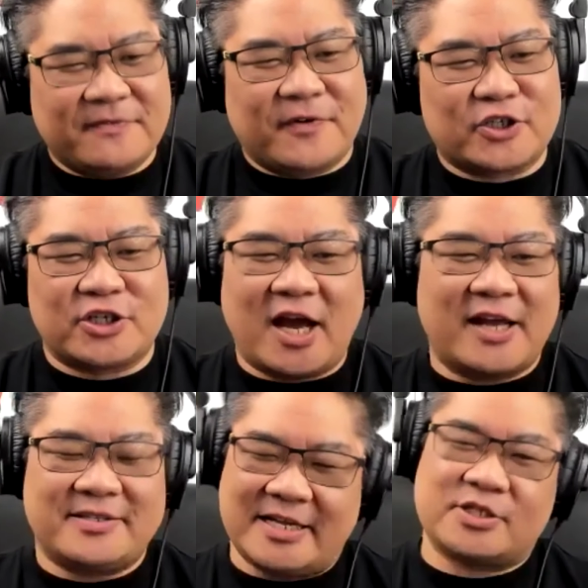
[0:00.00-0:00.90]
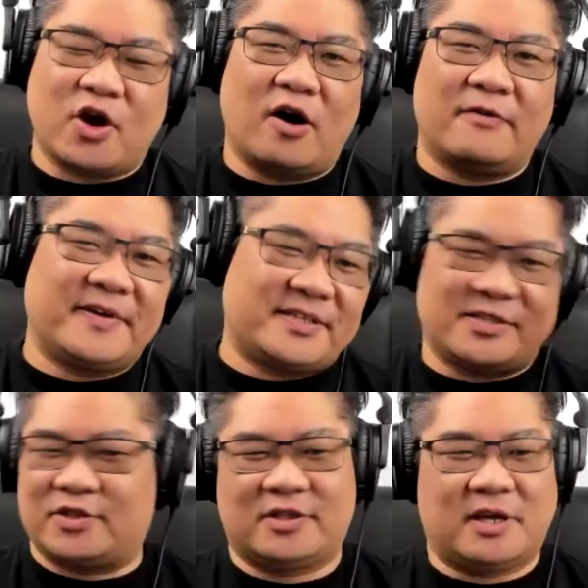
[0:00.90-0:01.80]
version, not disc golf, it's a
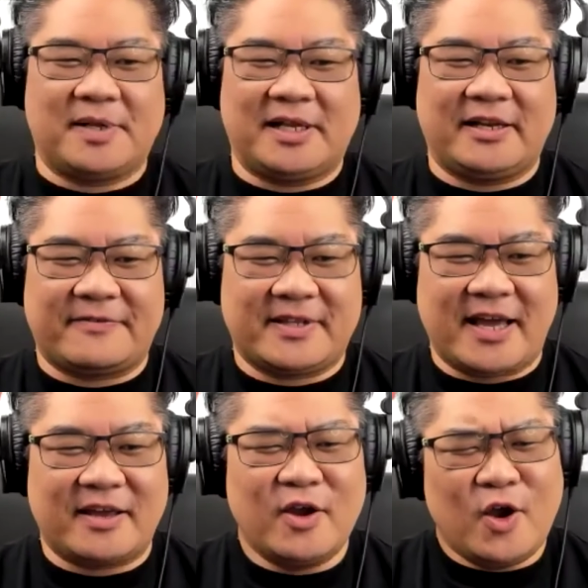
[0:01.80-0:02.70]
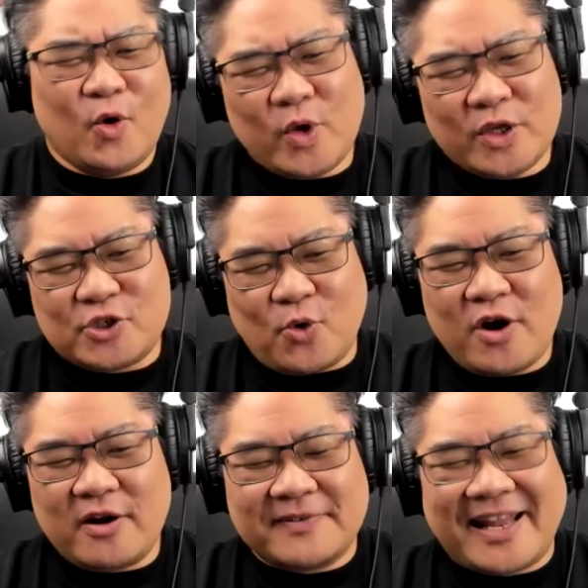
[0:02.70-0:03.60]
completely different thing, would
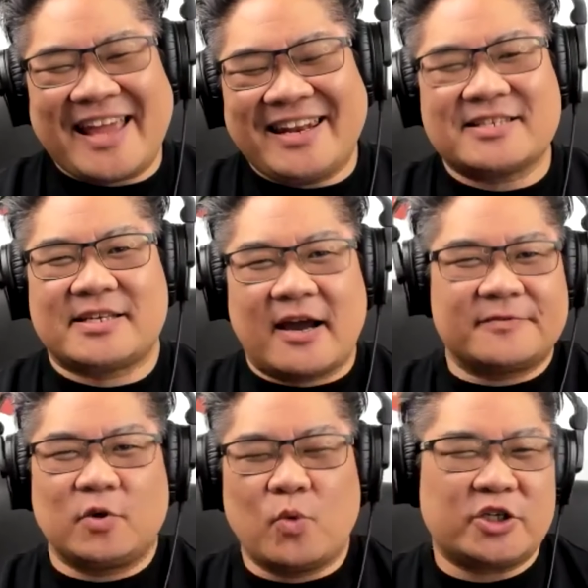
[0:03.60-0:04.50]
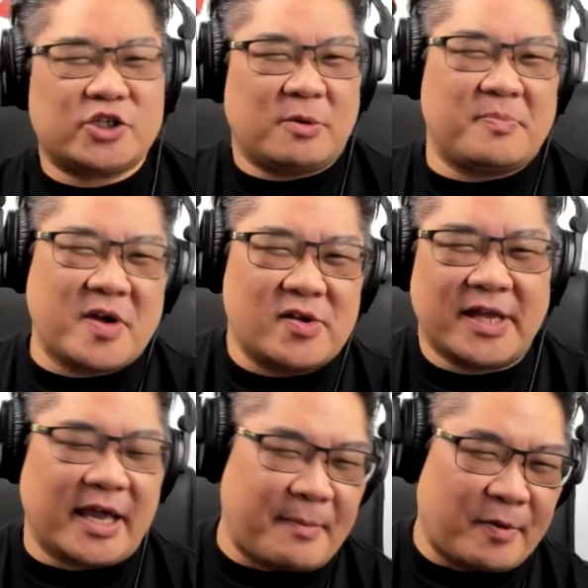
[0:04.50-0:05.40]
sort of lend itself to what you're
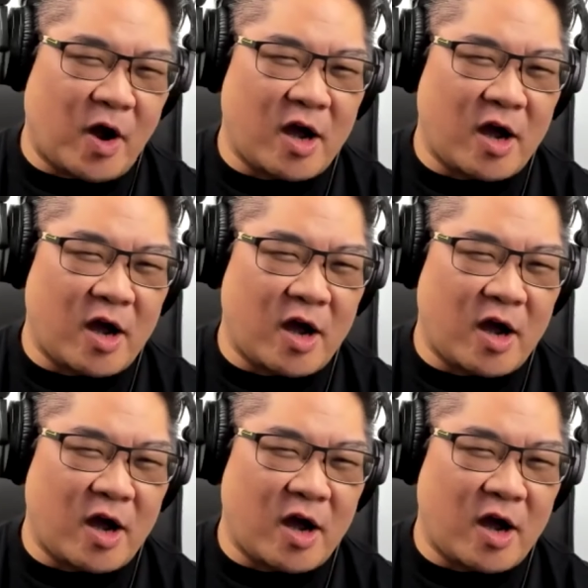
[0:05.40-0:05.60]
building. Am I wrong?